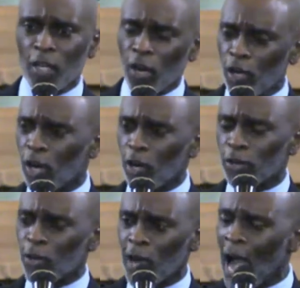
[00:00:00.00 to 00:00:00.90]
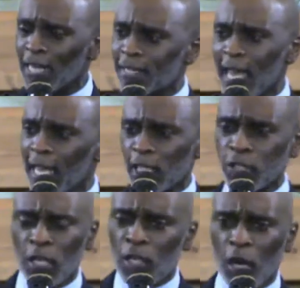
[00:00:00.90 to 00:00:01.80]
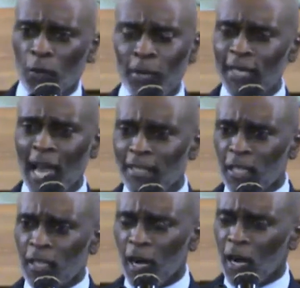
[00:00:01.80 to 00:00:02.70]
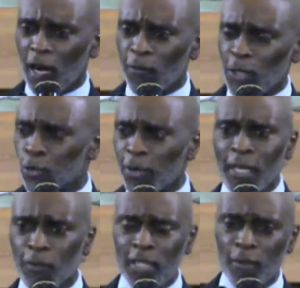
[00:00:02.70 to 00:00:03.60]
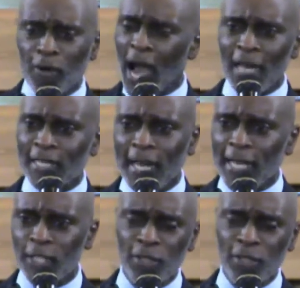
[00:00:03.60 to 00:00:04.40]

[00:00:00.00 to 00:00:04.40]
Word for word: Or, uh, or uh, holidays, or uh, we not, uh, we drinking with them on holidays.